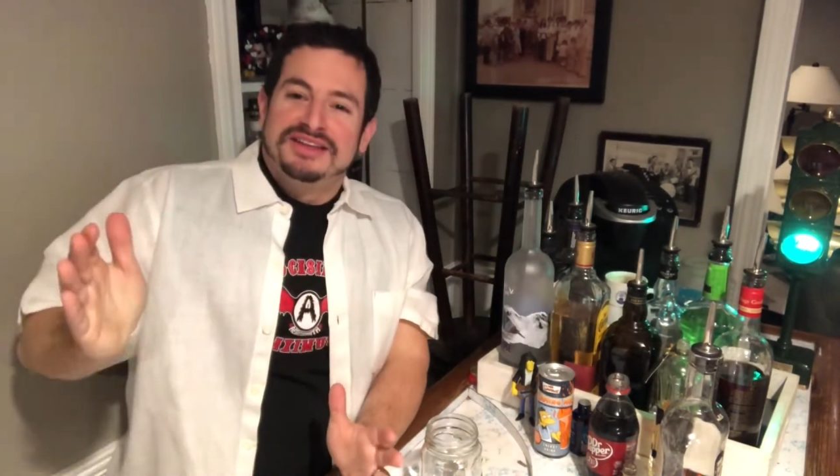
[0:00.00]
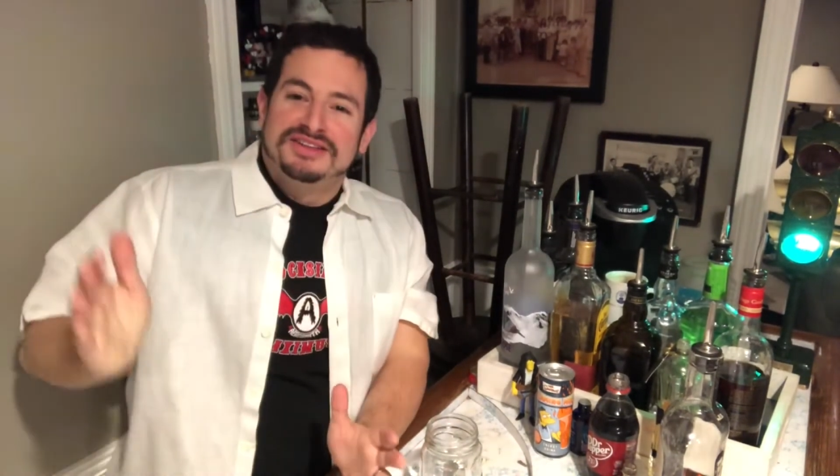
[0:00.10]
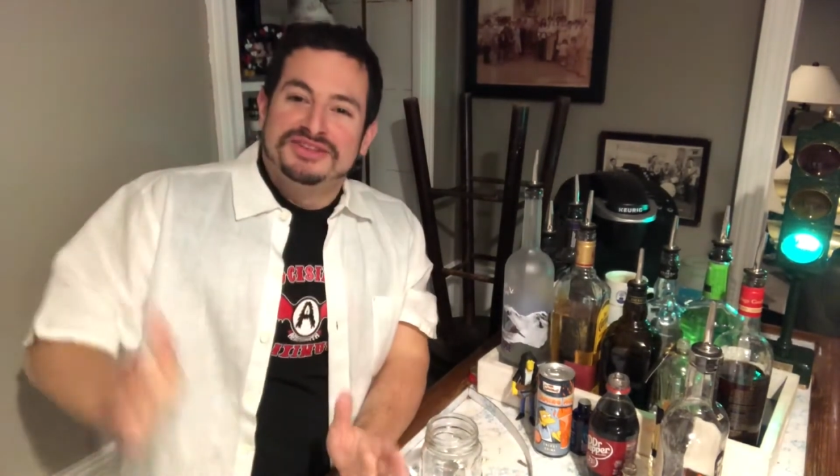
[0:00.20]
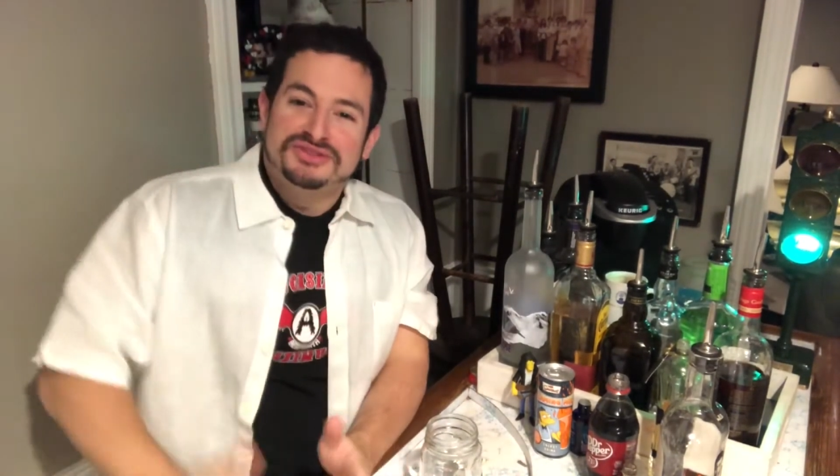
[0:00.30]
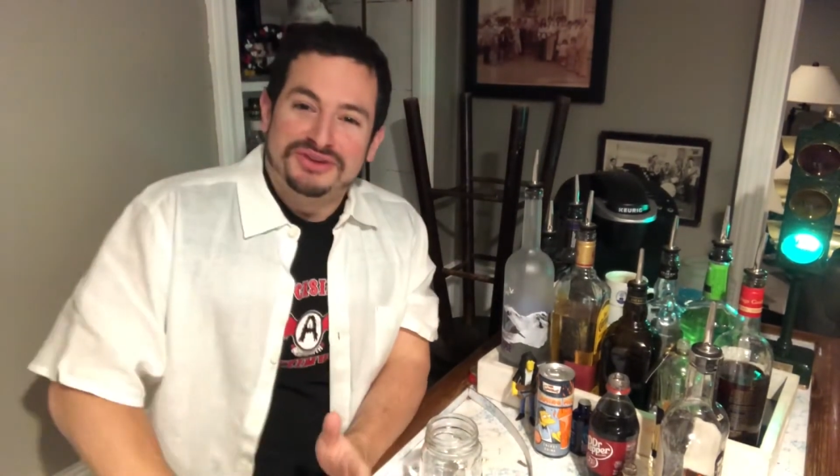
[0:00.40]

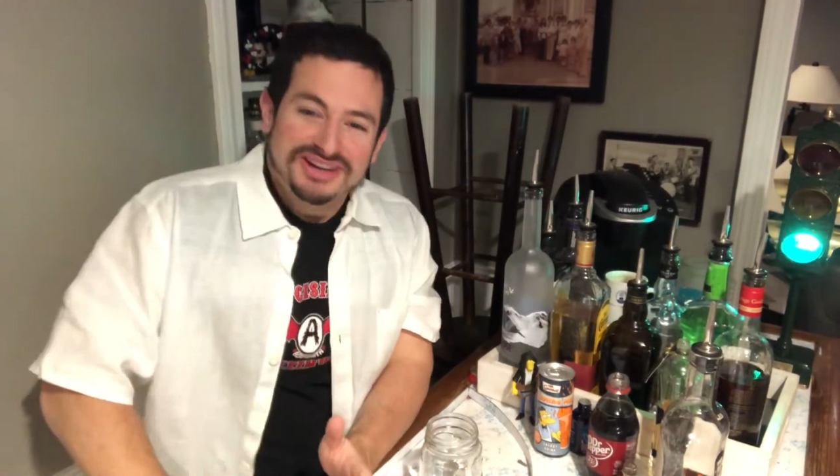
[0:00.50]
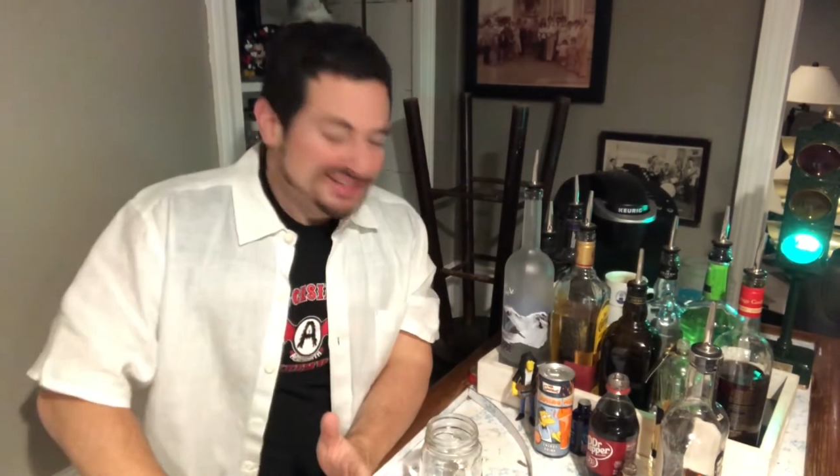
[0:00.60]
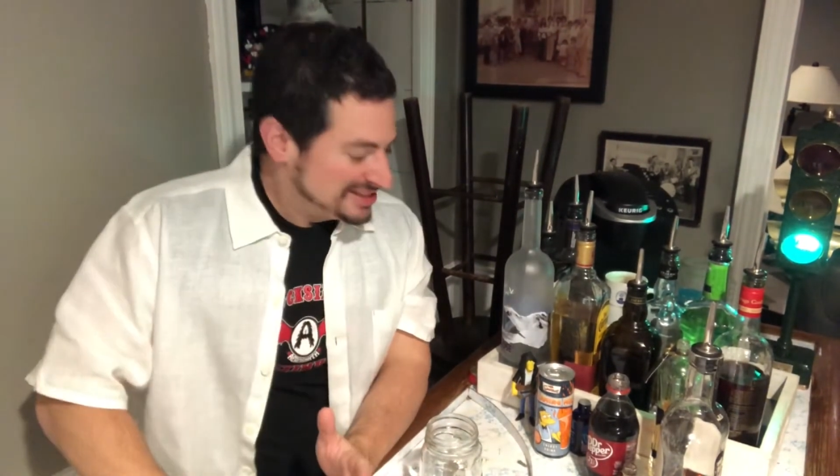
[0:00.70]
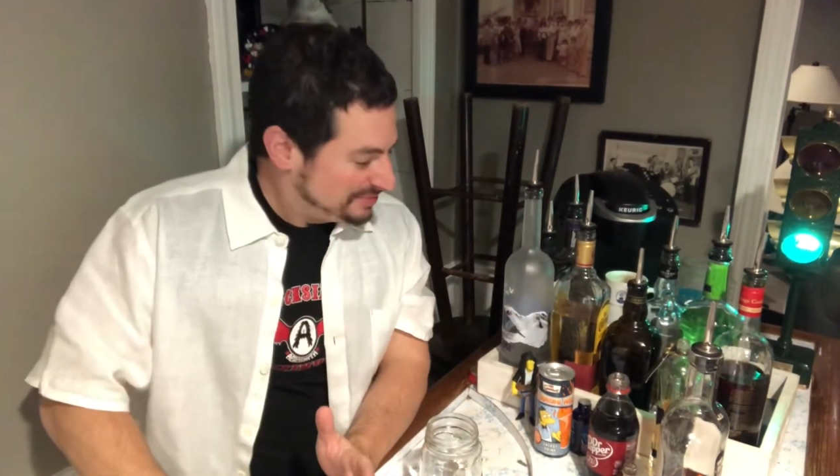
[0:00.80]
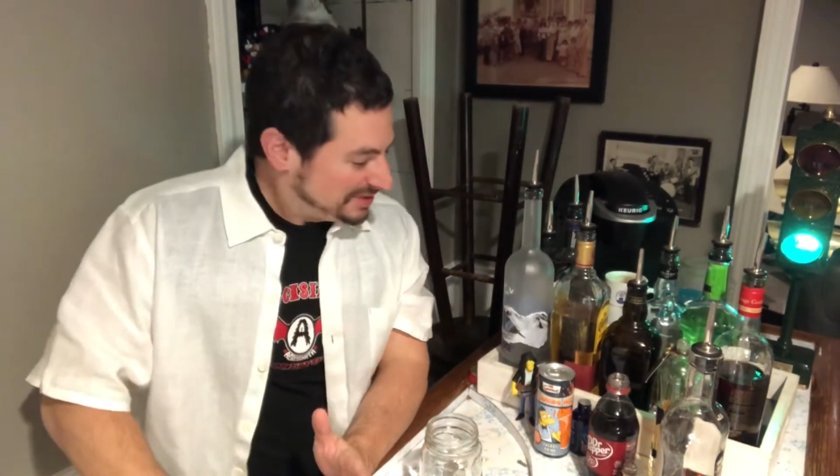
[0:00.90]
This drink is
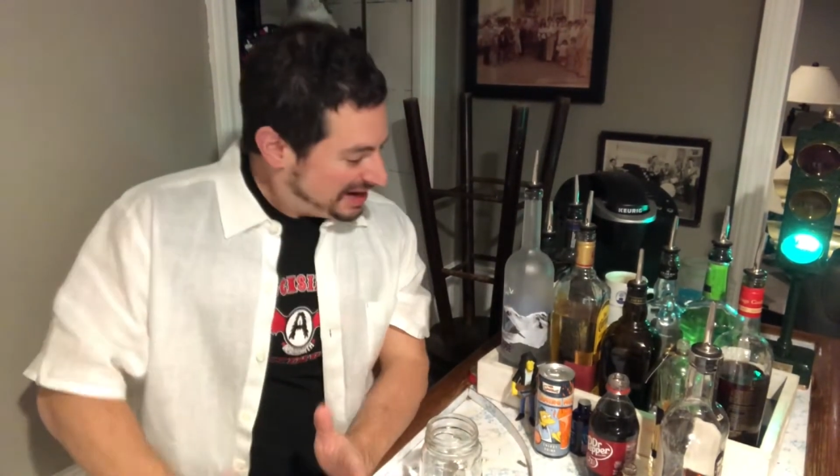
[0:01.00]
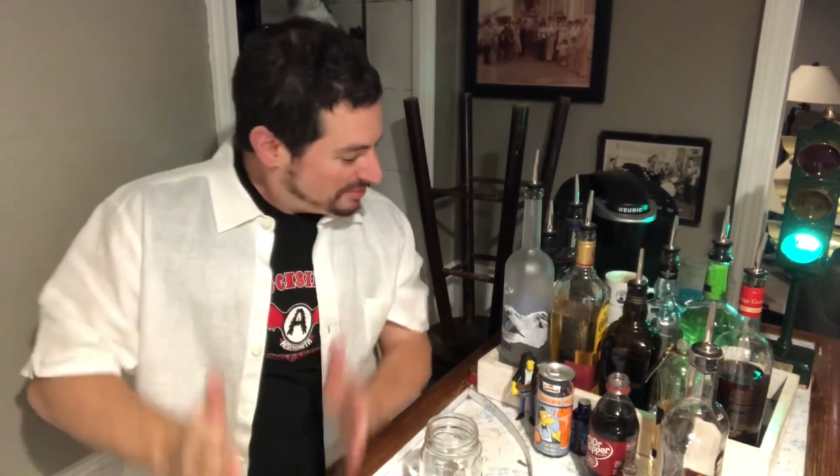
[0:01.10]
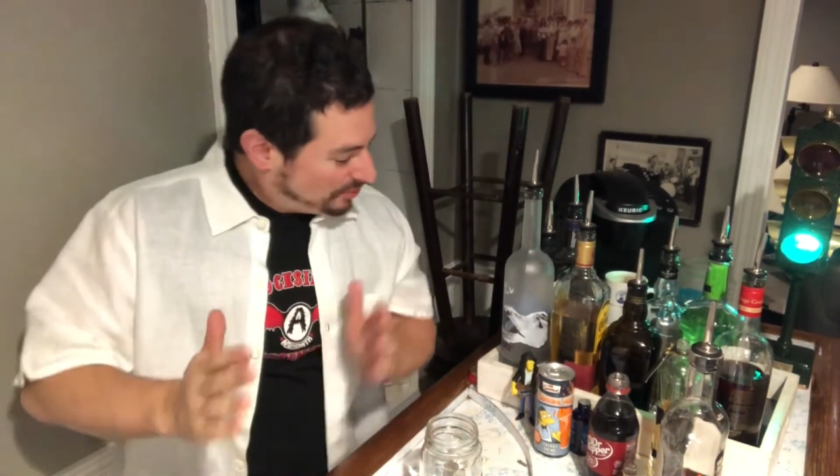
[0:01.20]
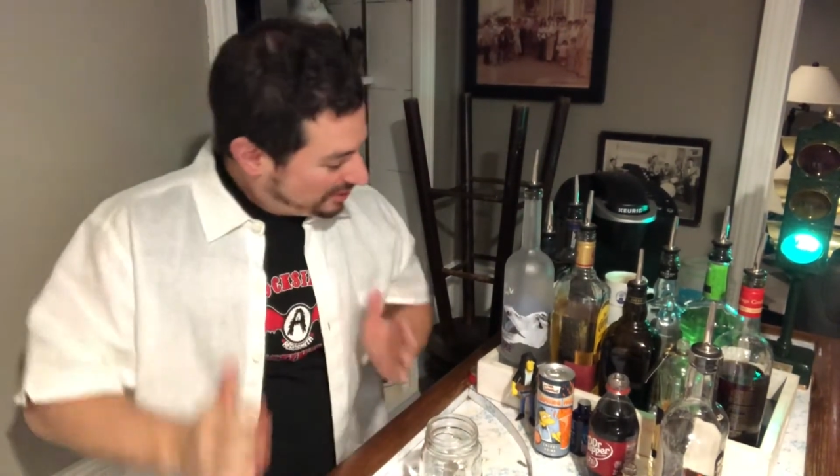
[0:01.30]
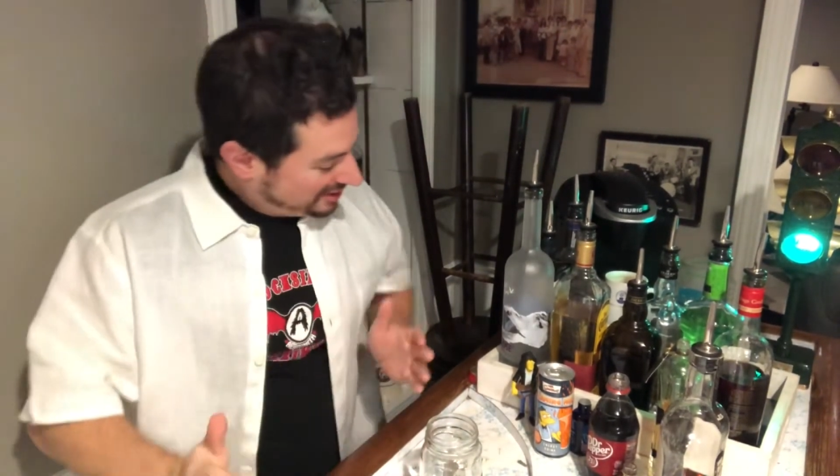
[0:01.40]
something I've
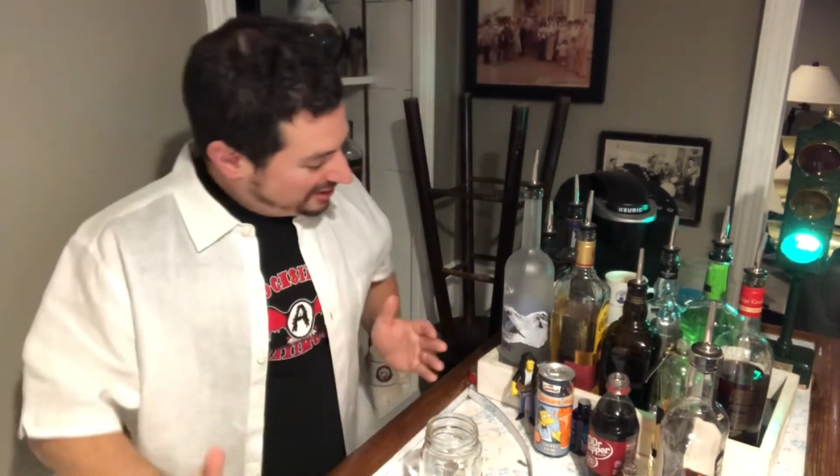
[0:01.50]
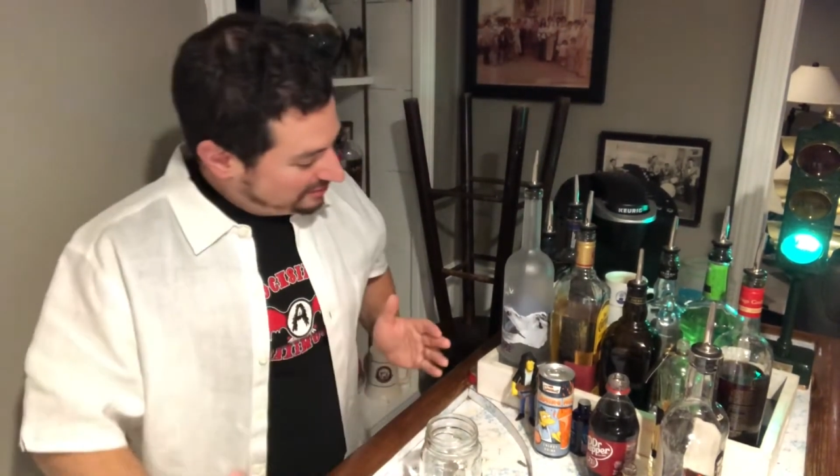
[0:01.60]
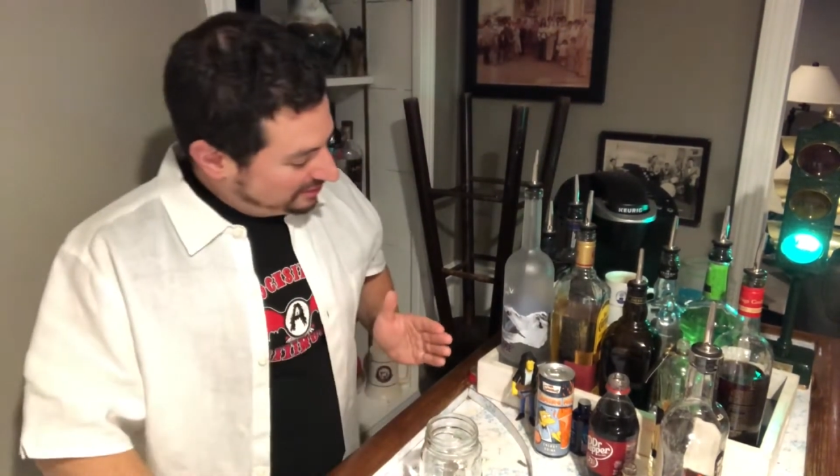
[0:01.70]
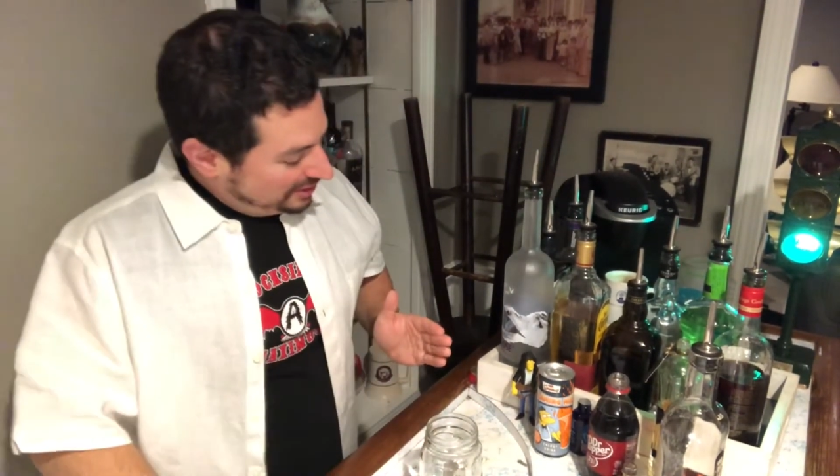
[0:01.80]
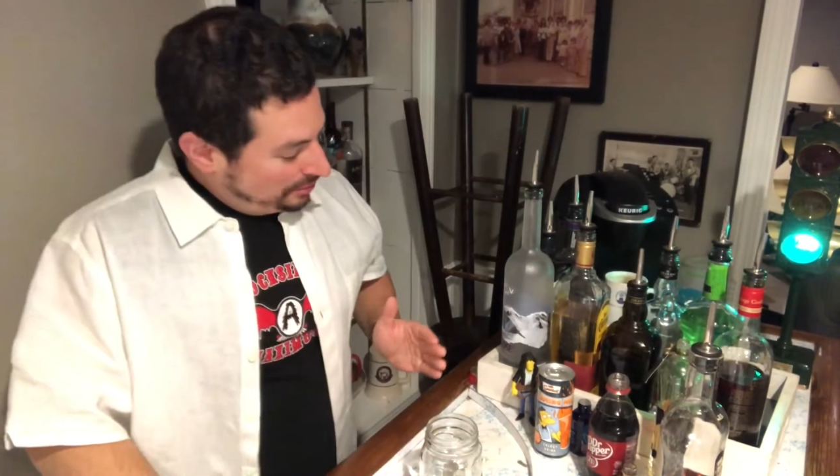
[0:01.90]
been working on
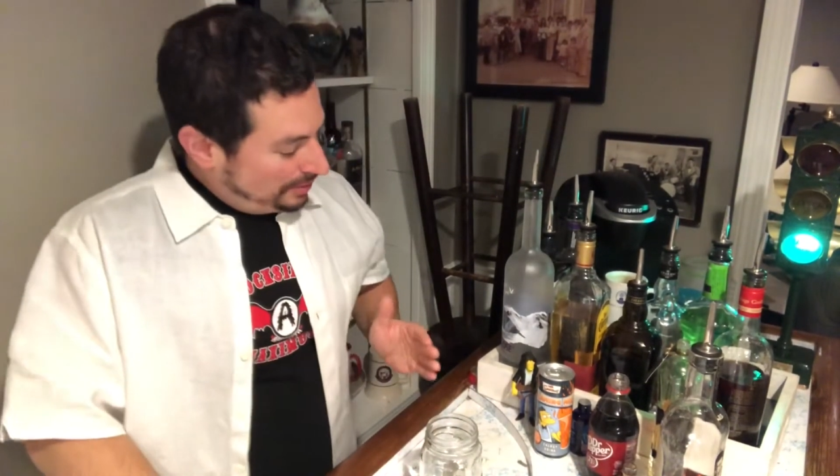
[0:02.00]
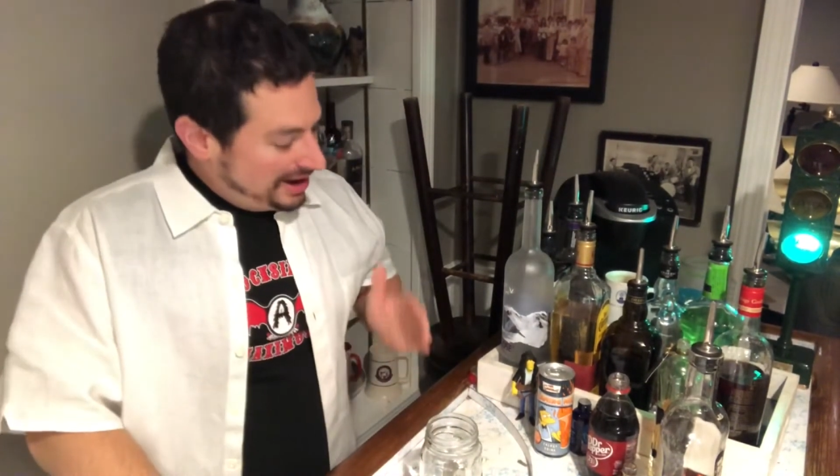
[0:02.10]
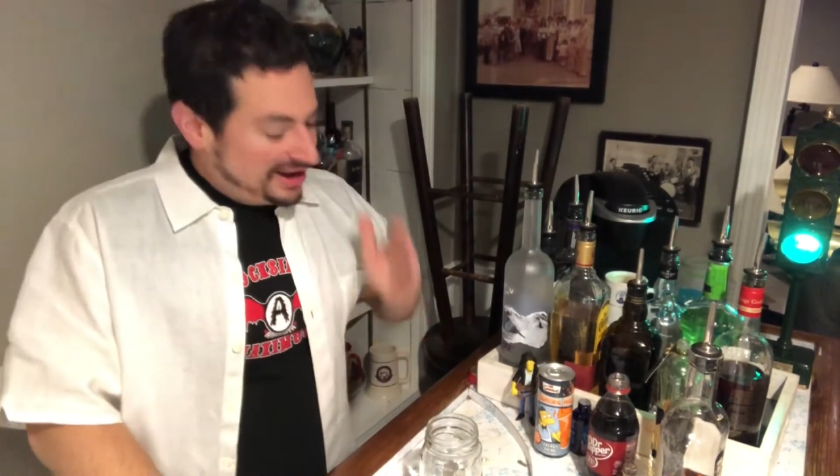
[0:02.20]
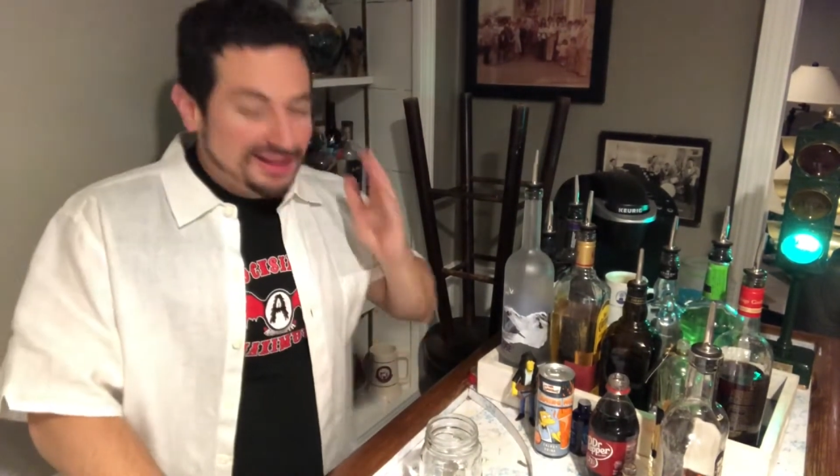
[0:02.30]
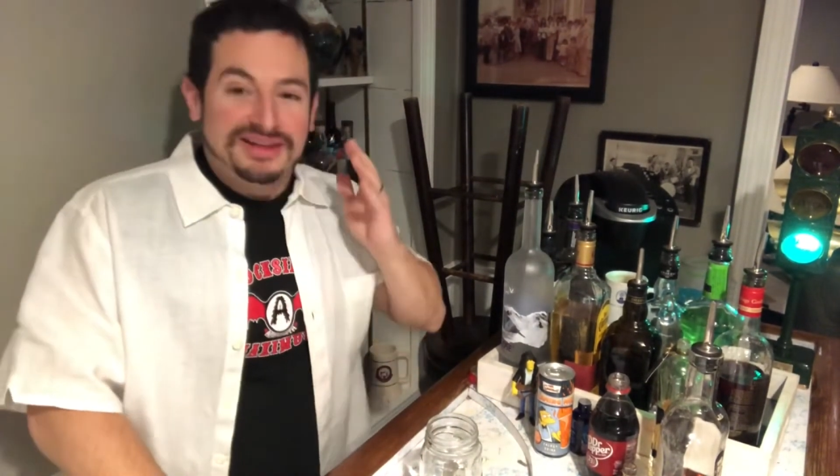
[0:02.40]
for a little
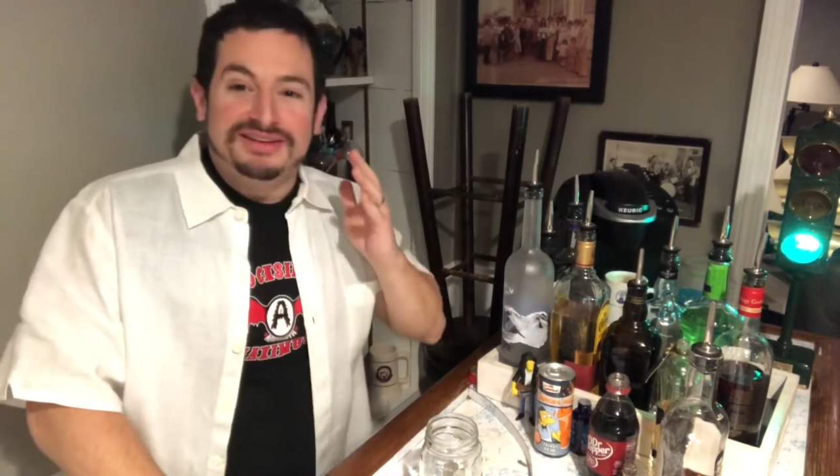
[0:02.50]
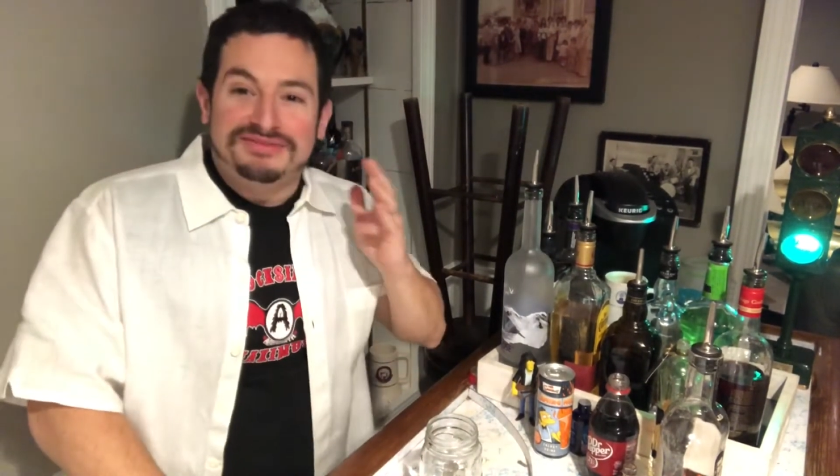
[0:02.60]
while.